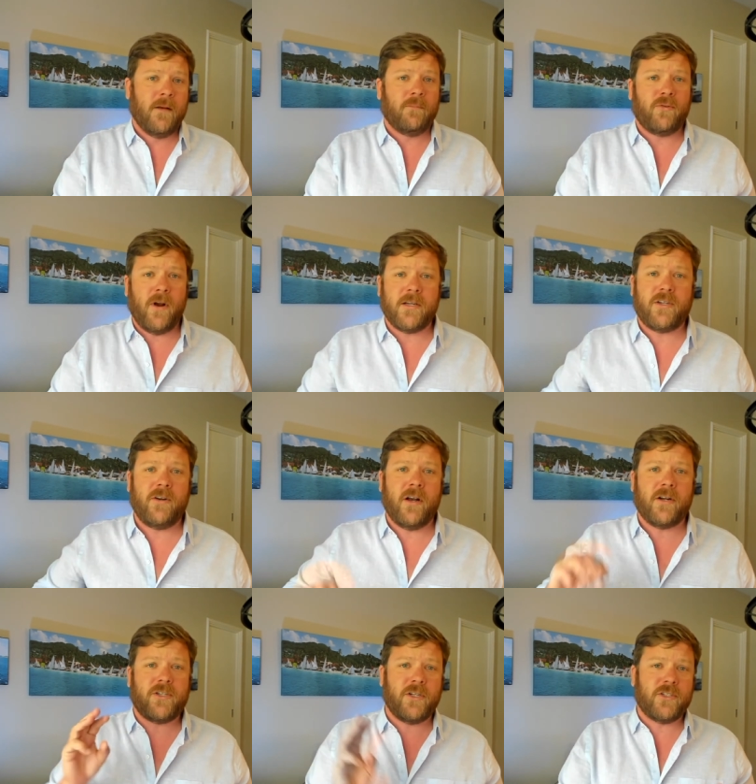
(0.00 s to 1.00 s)
price
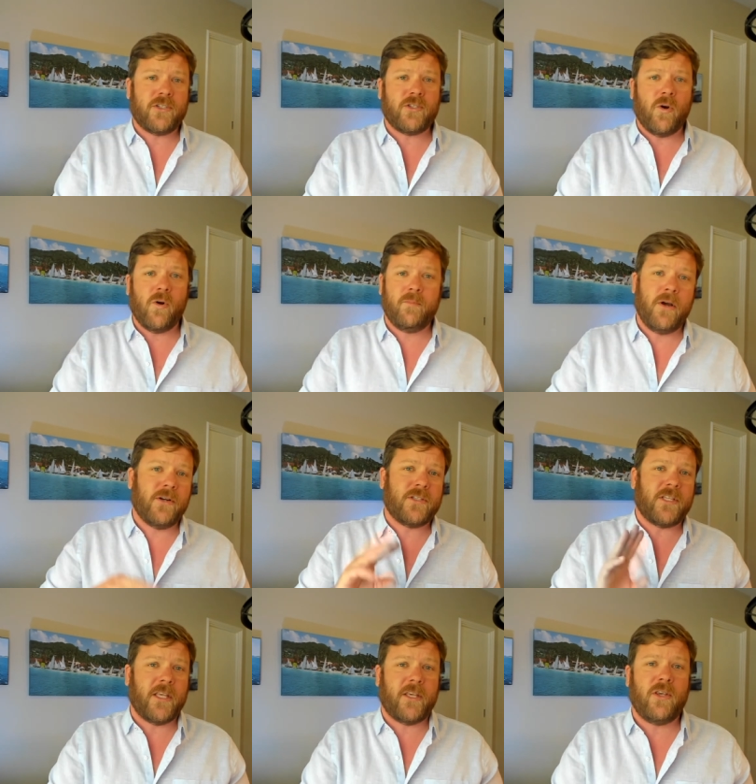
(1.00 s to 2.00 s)
reduction, sold
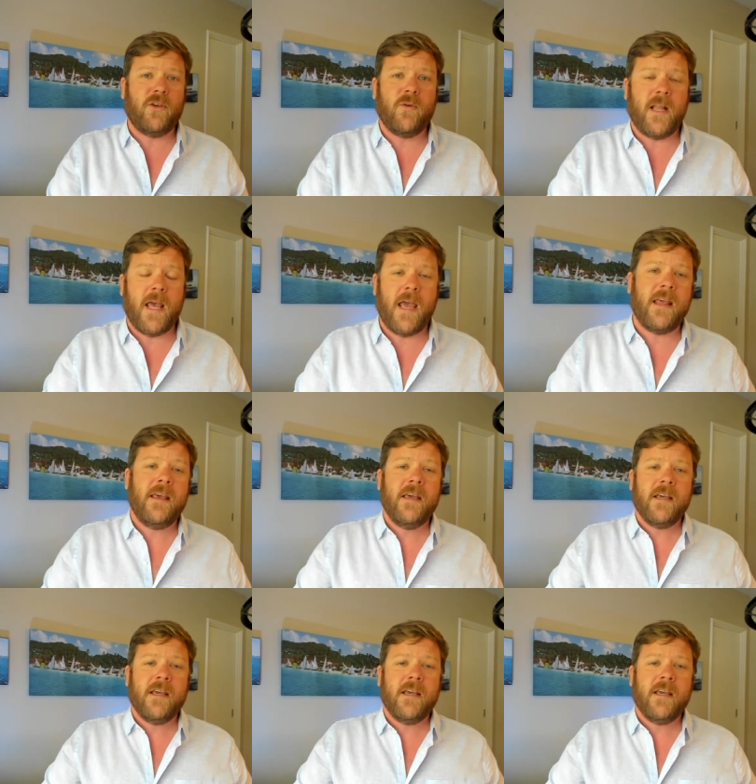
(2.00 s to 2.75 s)
boats, the Q&A,